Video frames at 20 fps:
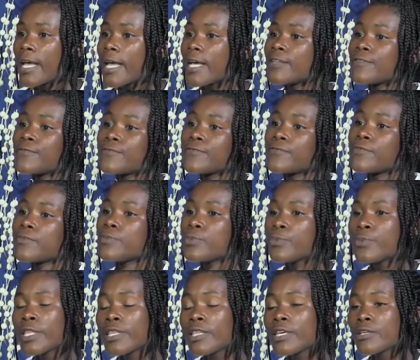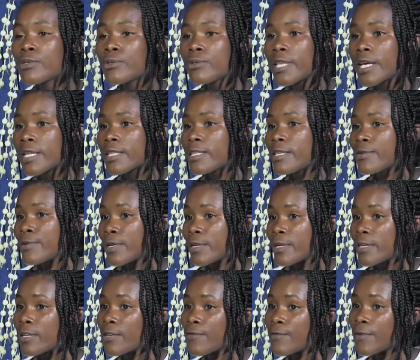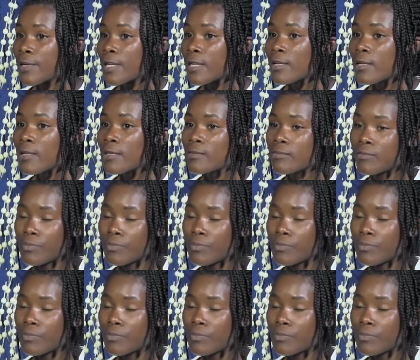And when they do that, they will really feel